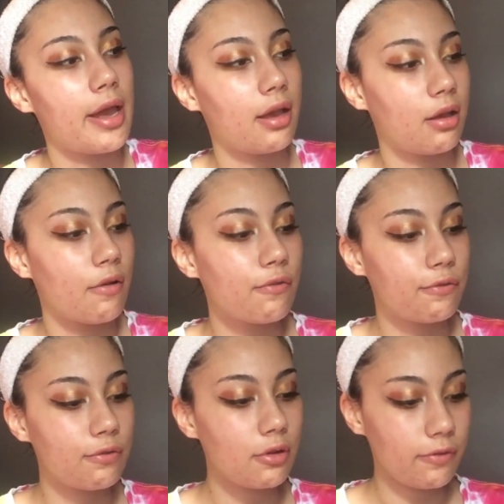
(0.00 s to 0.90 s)
a
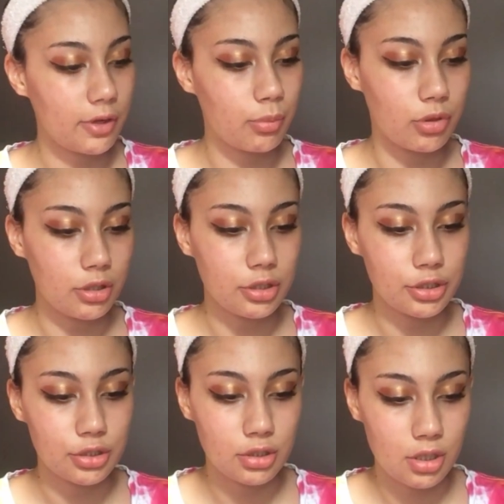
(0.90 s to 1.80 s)
fluffy brush,